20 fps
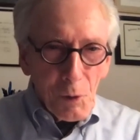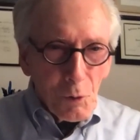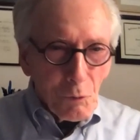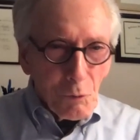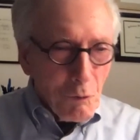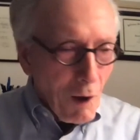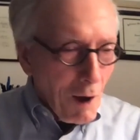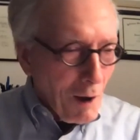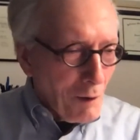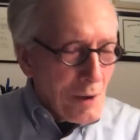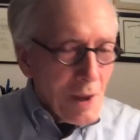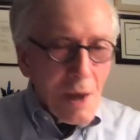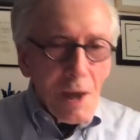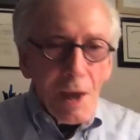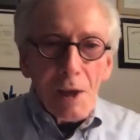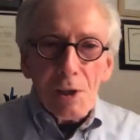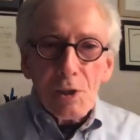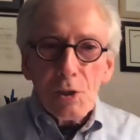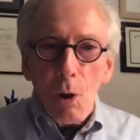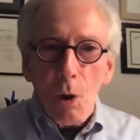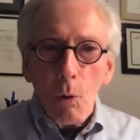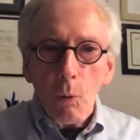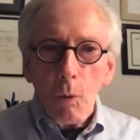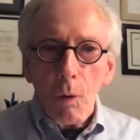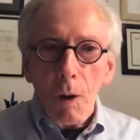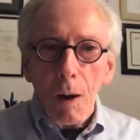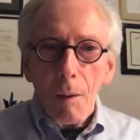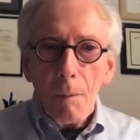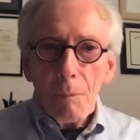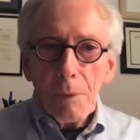involved. So
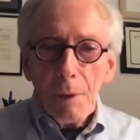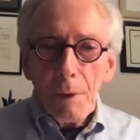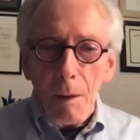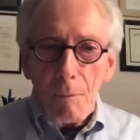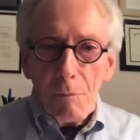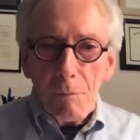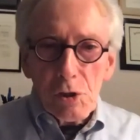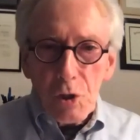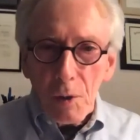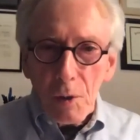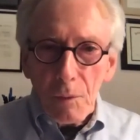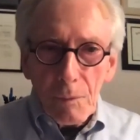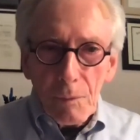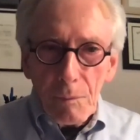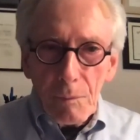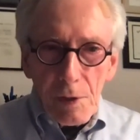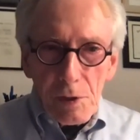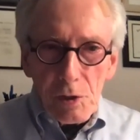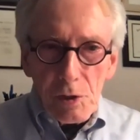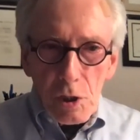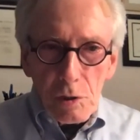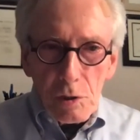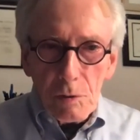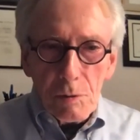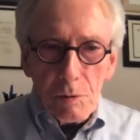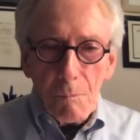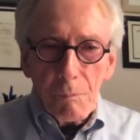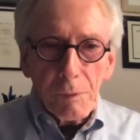obviously, this is